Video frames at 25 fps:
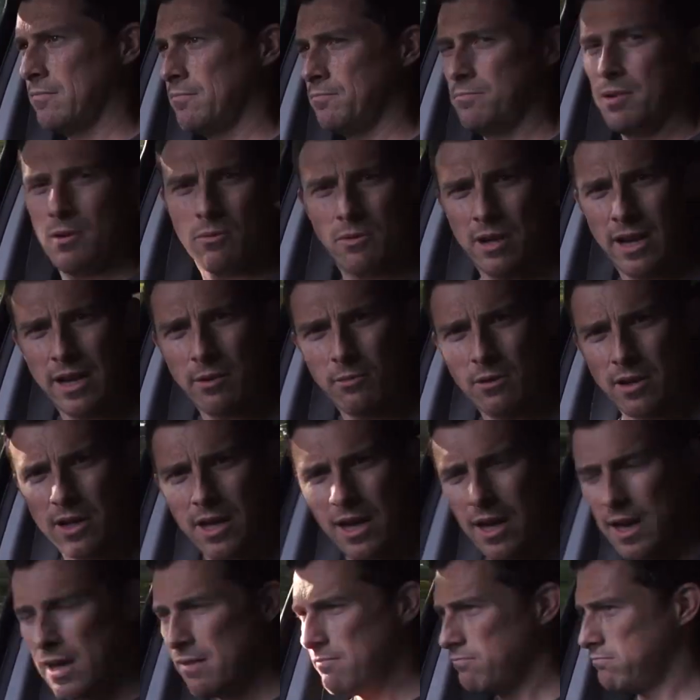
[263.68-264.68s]
But will anyone
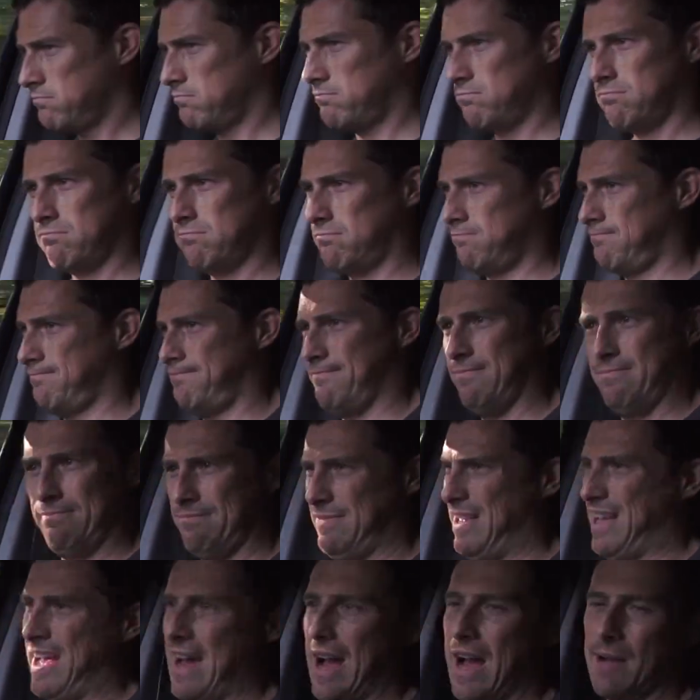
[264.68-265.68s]
care?
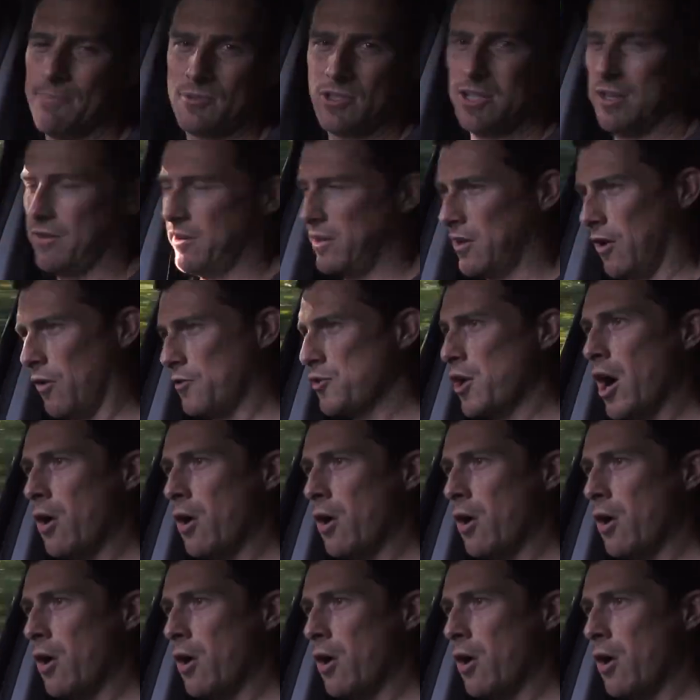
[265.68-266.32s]
Absolutely not.